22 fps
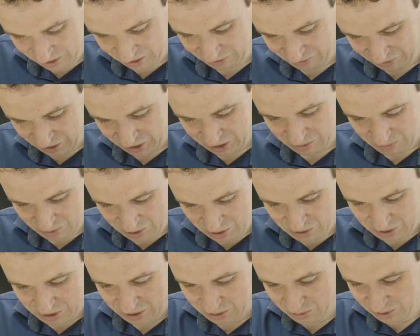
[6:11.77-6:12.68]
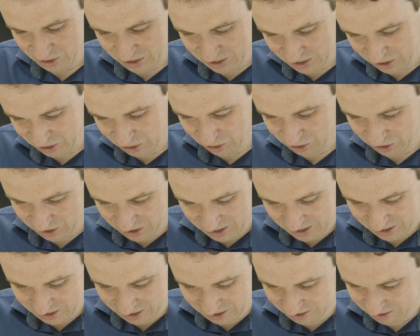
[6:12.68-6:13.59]
Non-Euclidean geometry
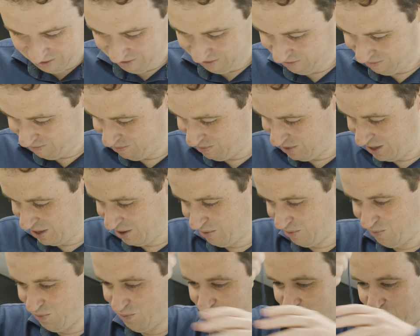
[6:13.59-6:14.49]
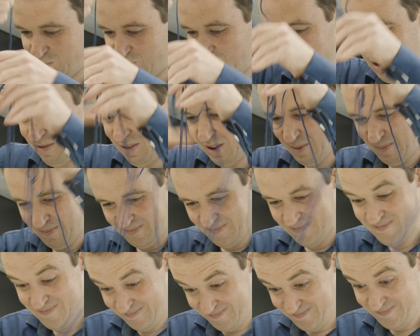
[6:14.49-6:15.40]
is something that I certainly never
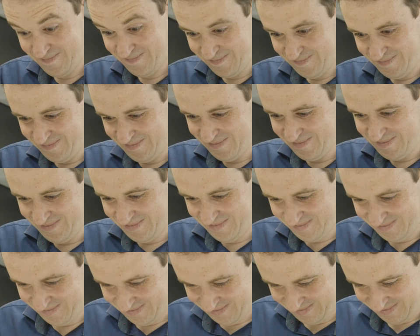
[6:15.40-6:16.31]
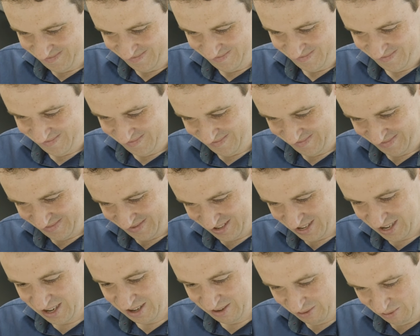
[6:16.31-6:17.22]
imagined I would end up talking about
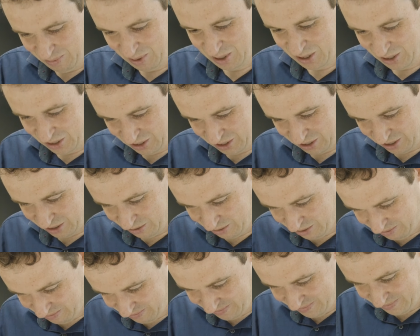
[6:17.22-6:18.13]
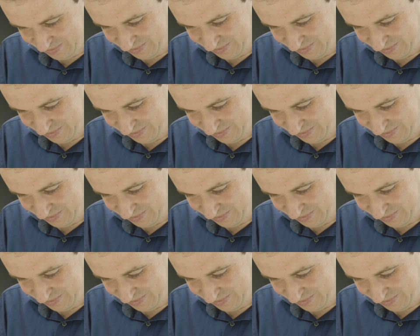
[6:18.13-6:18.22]
when I set out to